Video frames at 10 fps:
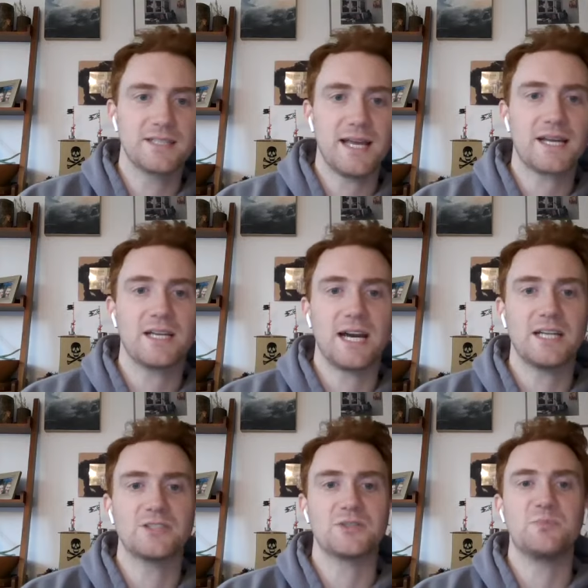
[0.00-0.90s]
that that can
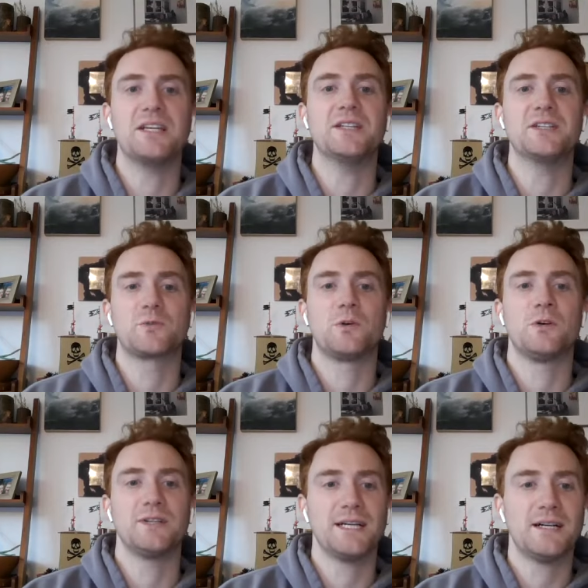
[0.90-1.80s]
kind of just be his
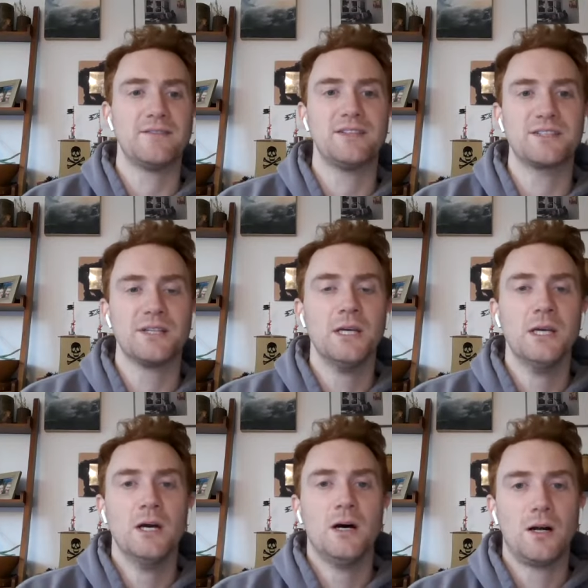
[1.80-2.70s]
role in the offense.
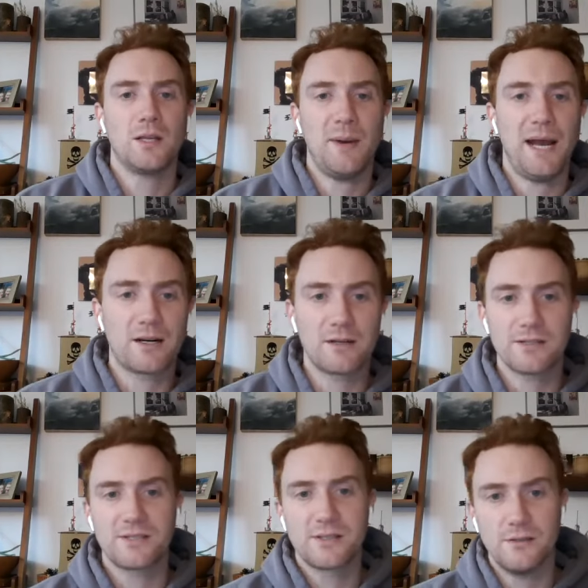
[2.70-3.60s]
On the
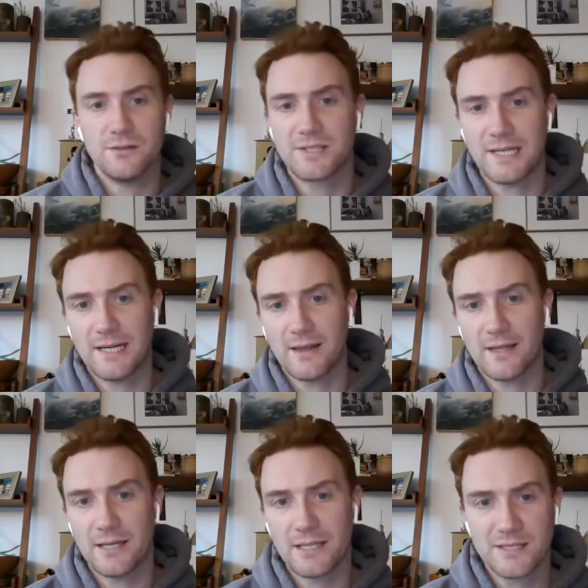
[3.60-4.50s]
Packers side of
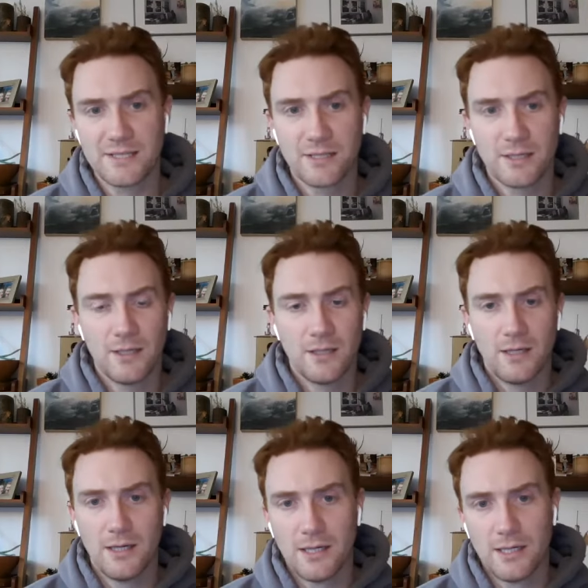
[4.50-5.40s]
things,
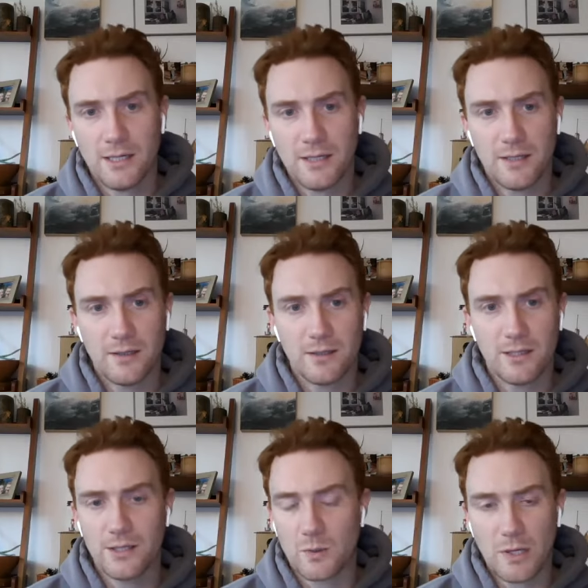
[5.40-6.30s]
uh,
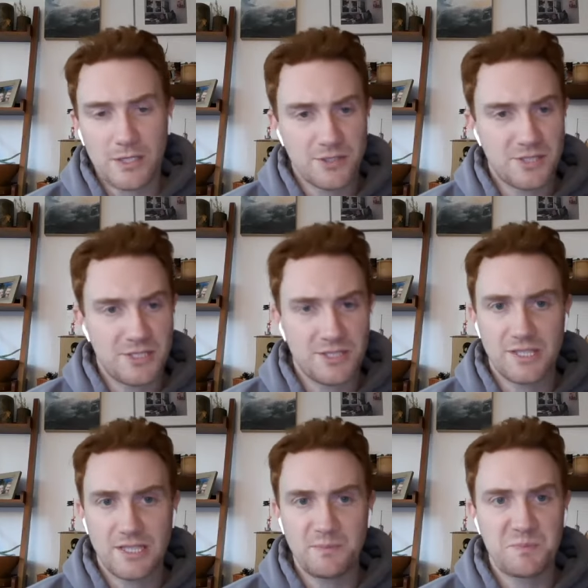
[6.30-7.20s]
you know Rogers he just
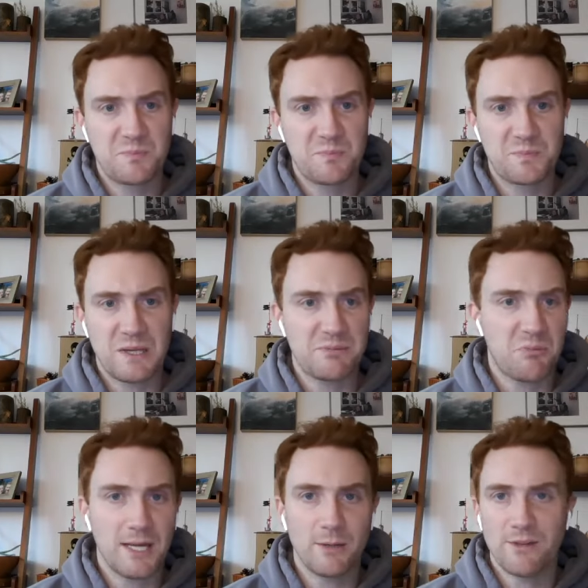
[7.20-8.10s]
keep keeps
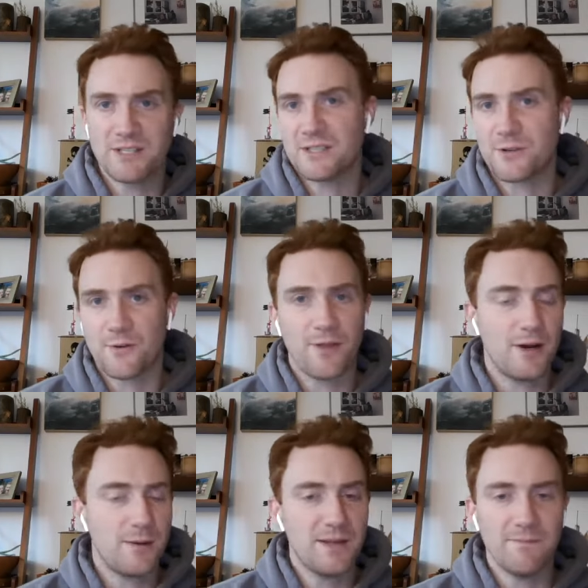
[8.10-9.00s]
playing with his injured
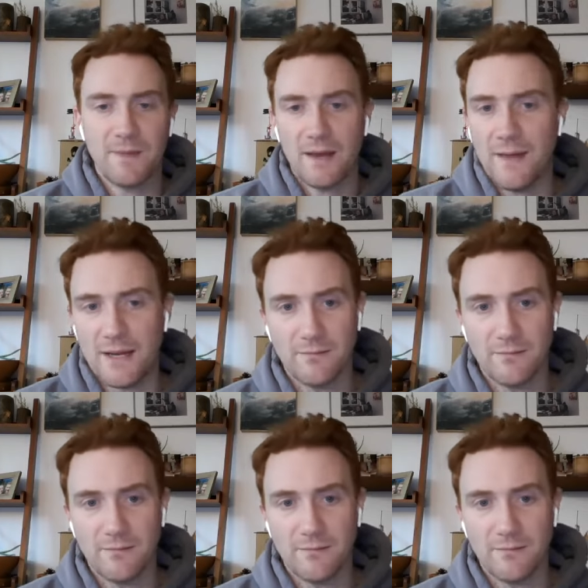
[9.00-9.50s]
thumb, and and that